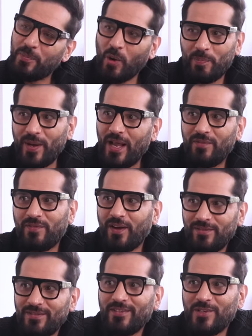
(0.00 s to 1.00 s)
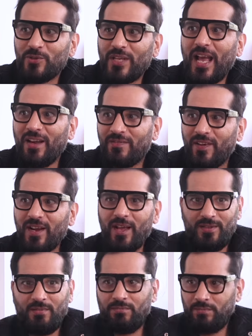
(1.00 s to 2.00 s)
are proper alpha. Okay. When you say alpha, na
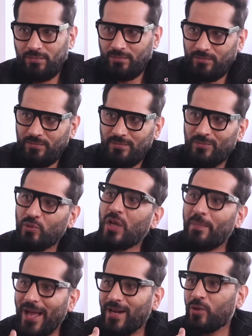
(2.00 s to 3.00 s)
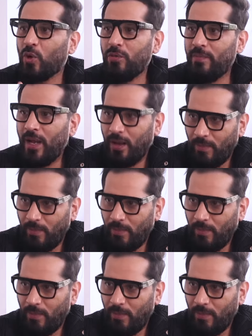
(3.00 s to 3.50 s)
ekdam. Unka baritone mein hai,